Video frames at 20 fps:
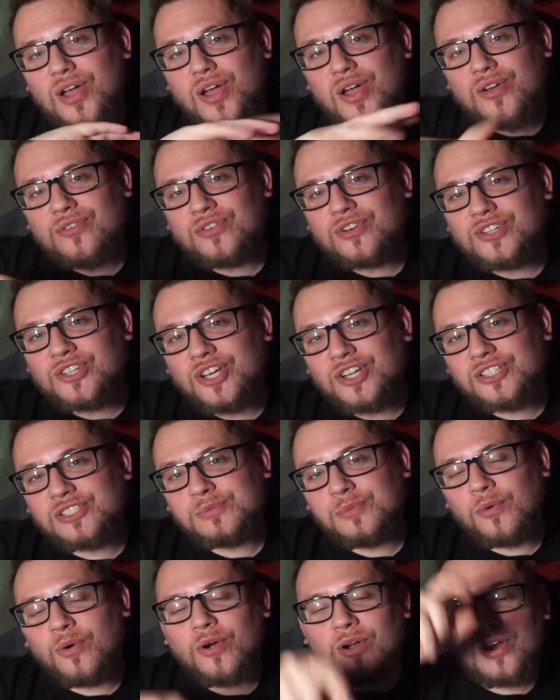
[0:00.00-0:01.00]
for tons
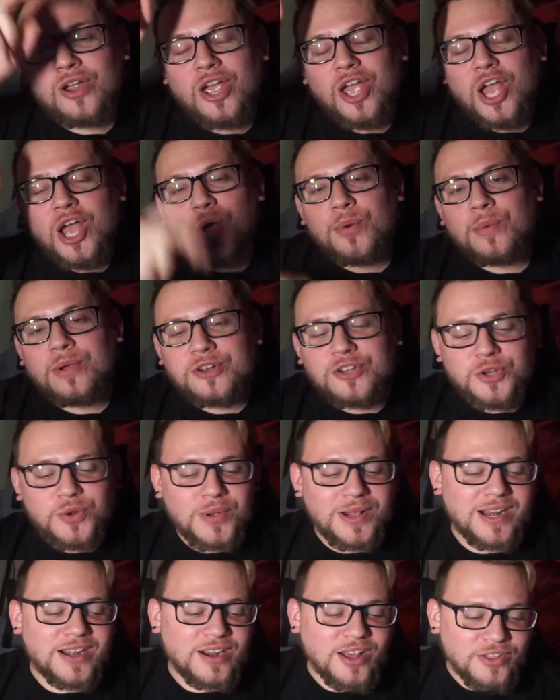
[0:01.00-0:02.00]
more. We're
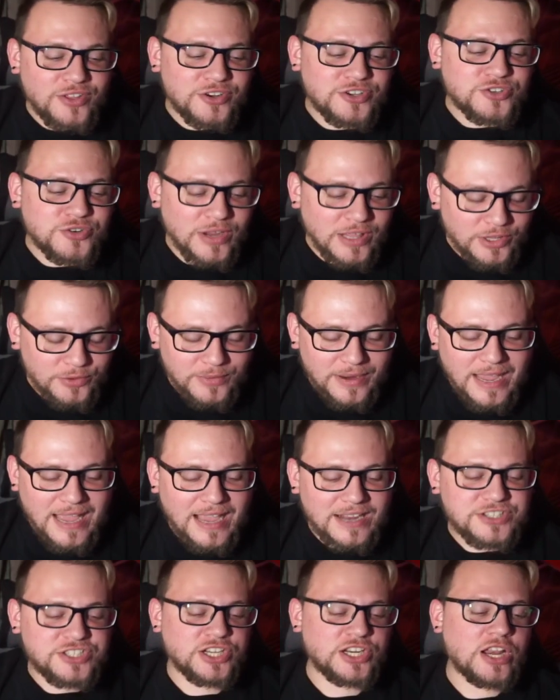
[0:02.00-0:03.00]
doing another trailer
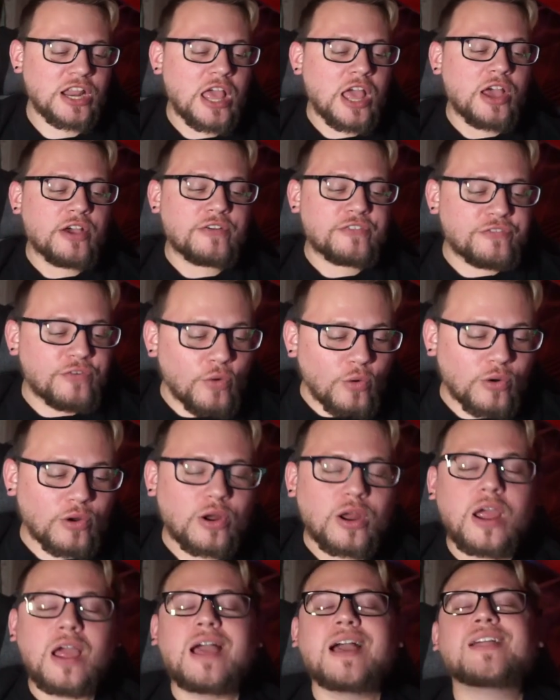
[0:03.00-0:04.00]
reaction for
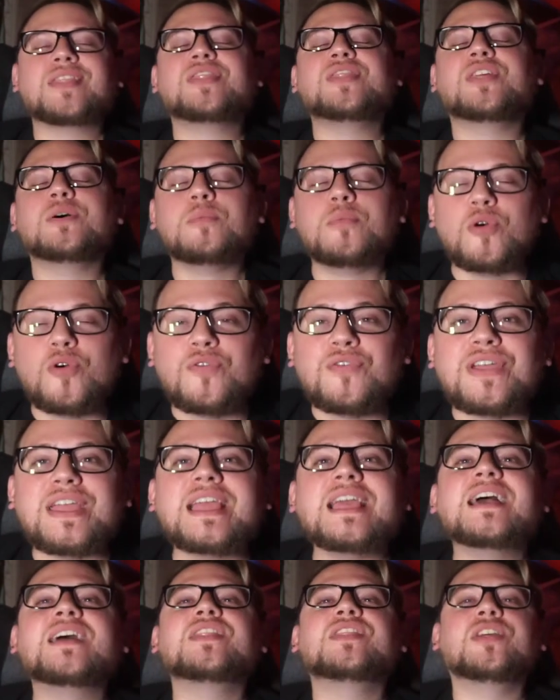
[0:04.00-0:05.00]
the
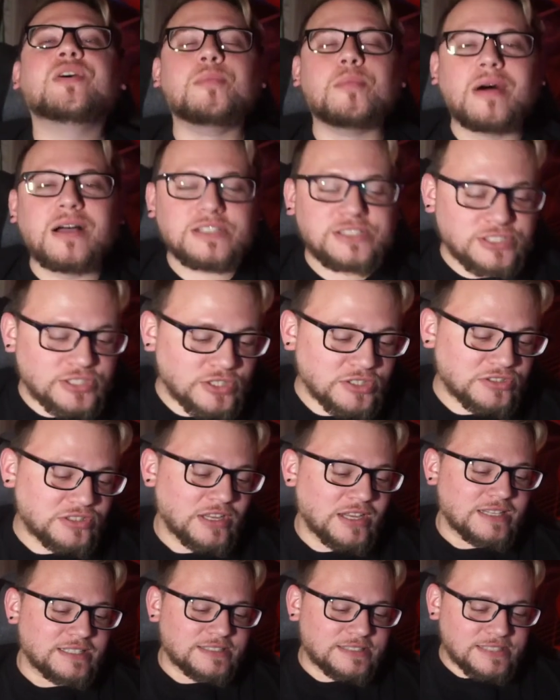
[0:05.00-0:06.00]
movie The Munsters,
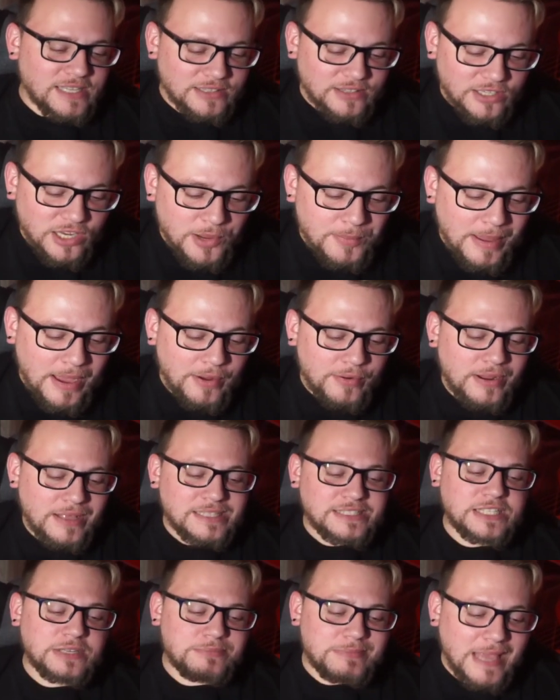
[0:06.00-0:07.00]
set to come out
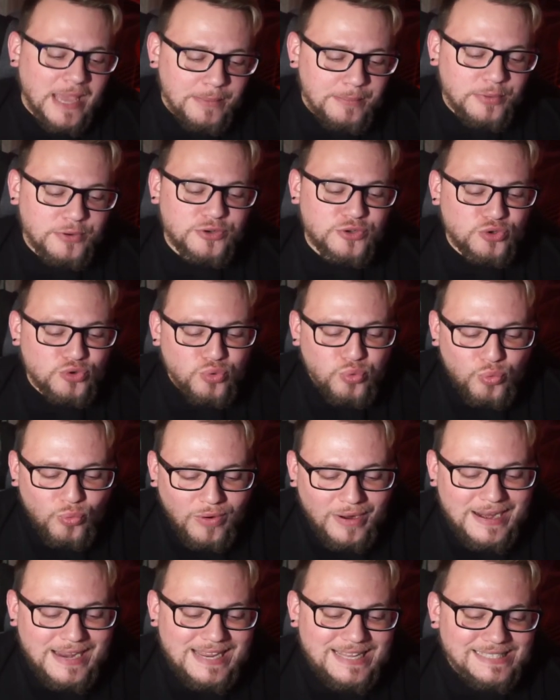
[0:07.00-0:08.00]
September
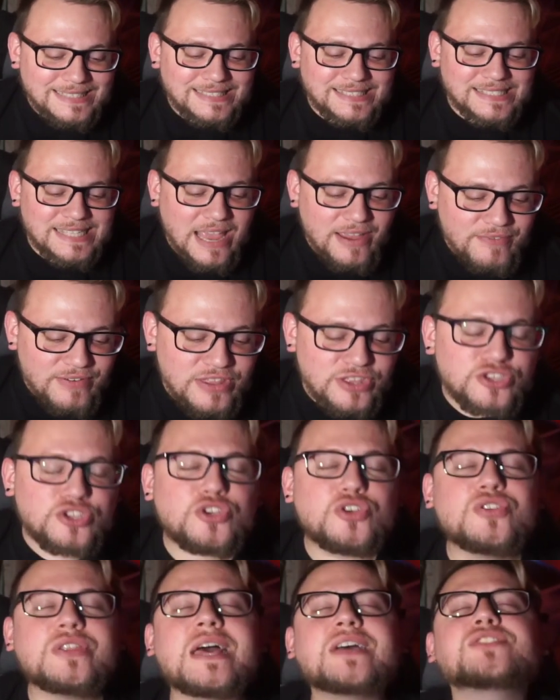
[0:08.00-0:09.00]
27th,
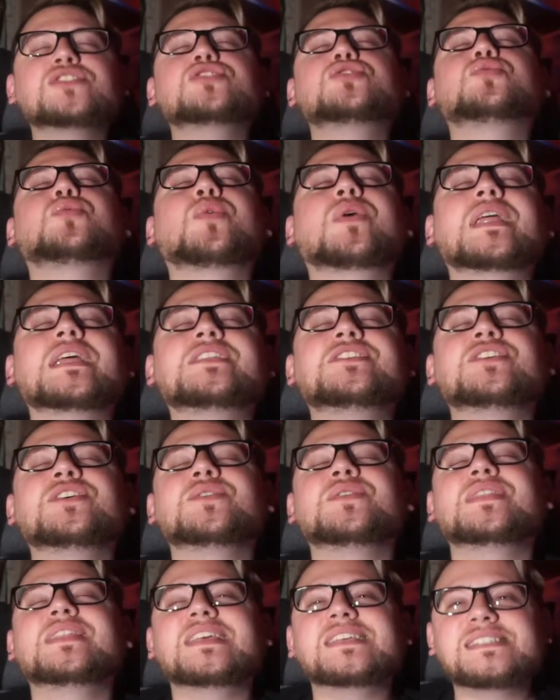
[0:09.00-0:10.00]

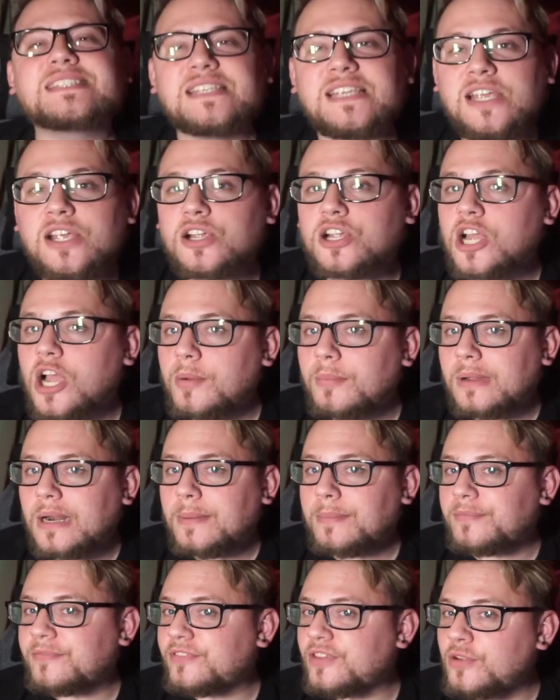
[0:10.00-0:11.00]
2022, this year, coming
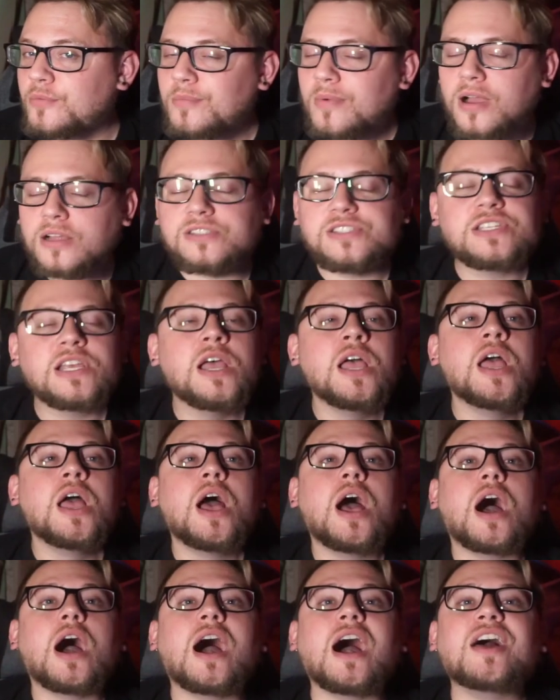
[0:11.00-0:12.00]
up a few months.
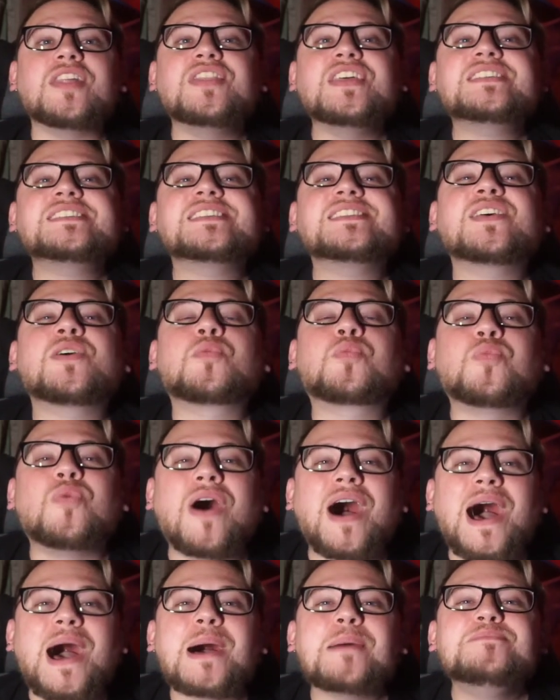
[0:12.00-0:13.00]
This is a
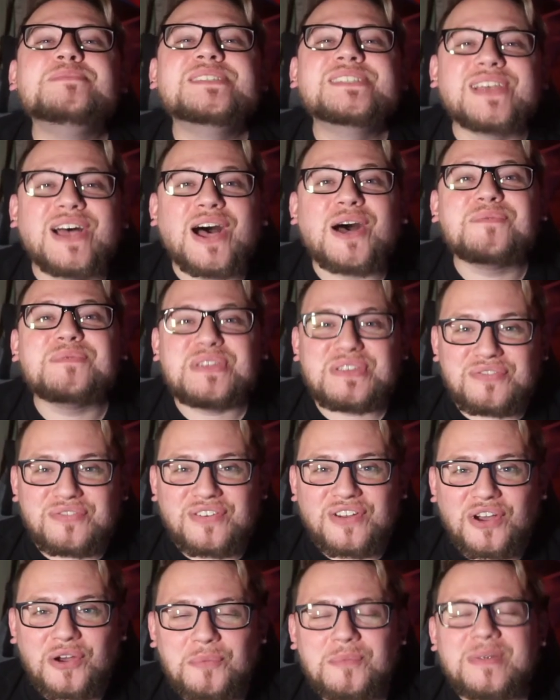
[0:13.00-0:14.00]
Rob Zombie film,